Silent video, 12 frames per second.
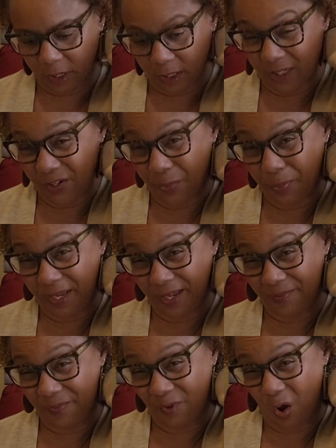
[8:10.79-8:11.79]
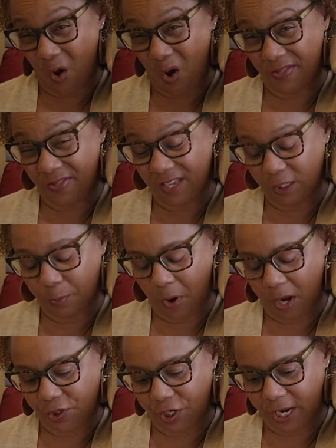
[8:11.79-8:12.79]
a little bit on this
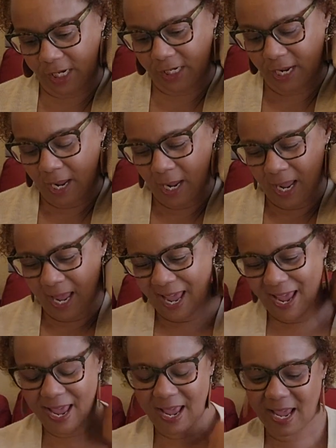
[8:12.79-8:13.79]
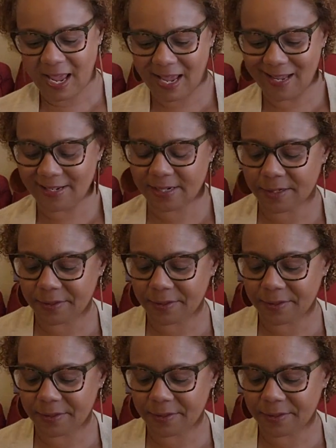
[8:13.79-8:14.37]
project, but